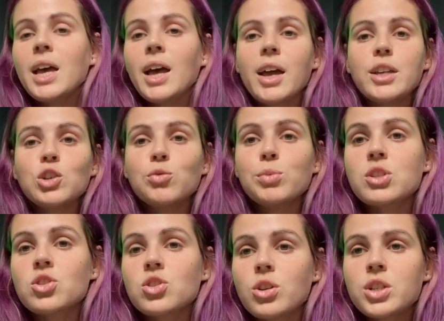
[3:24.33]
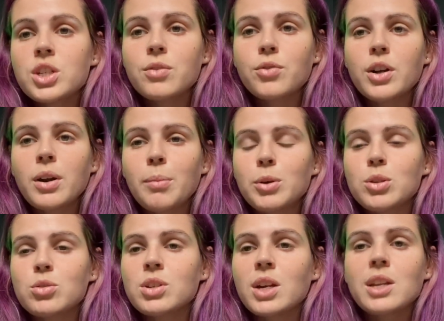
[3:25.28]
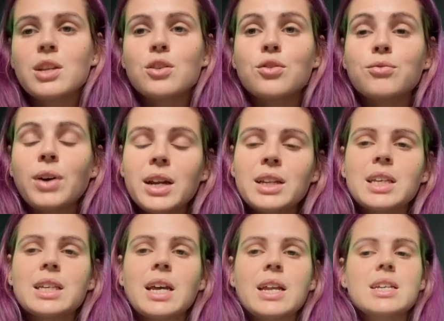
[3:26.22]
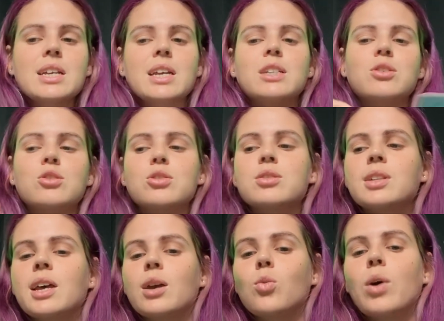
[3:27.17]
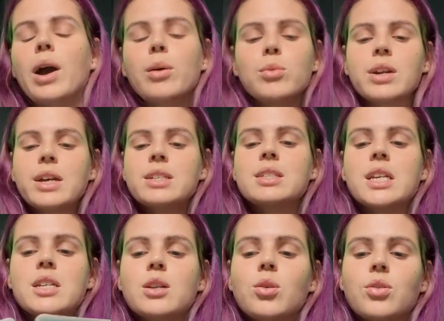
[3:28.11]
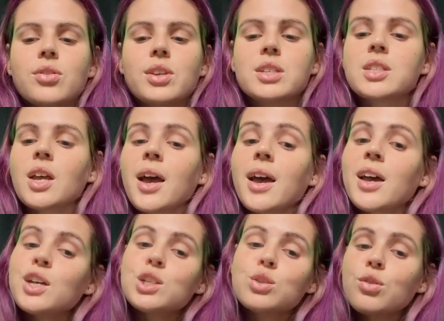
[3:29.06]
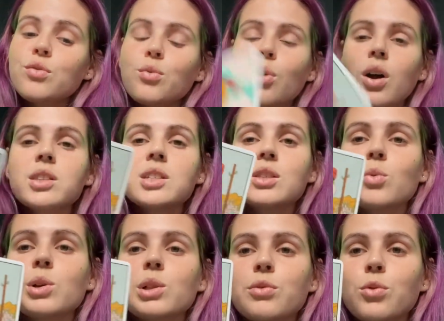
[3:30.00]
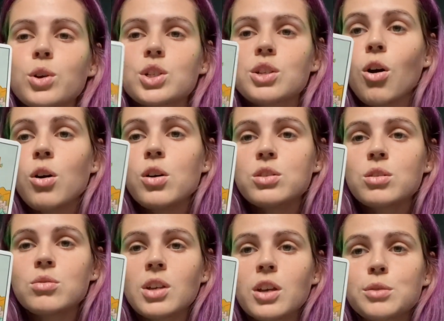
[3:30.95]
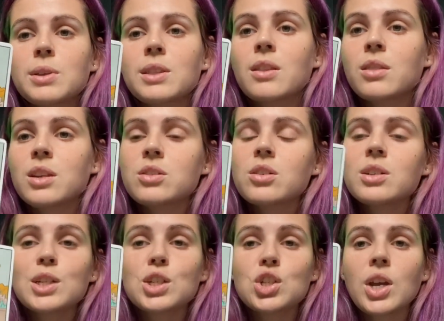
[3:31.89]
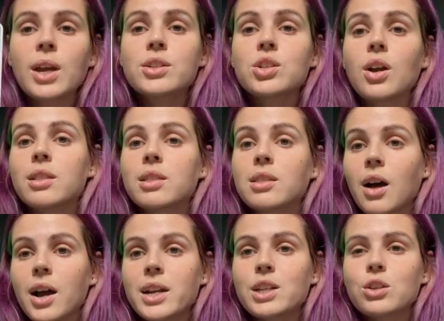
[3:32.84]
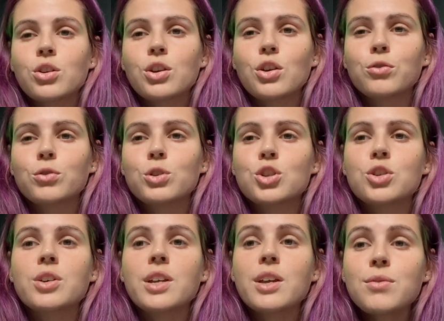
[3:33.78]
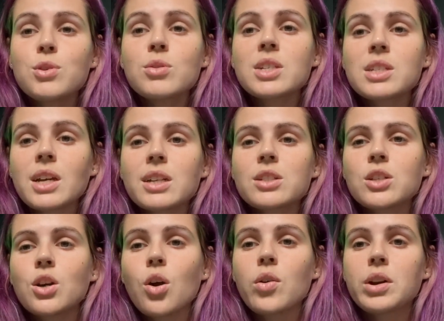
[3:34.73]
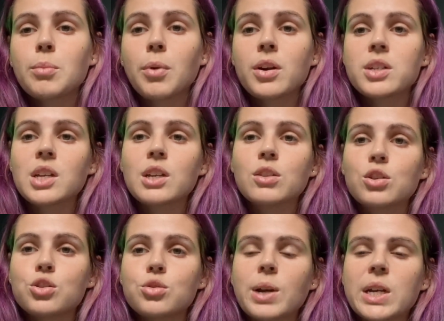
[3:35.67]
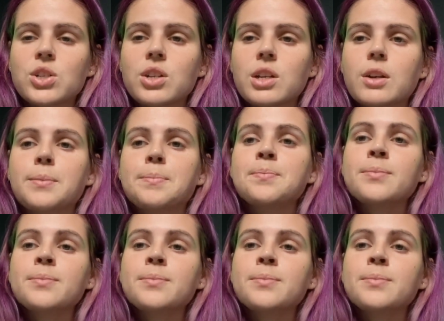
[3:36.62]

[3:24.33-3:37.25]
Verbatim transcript: and you've been searching for an opportunity and you're finally getting it and you're just like, why would I say no to this? Two of Wands and the Wheel of Fortune also tells me that things are going to change a lot in your near future if you decide to go in a particular direction here.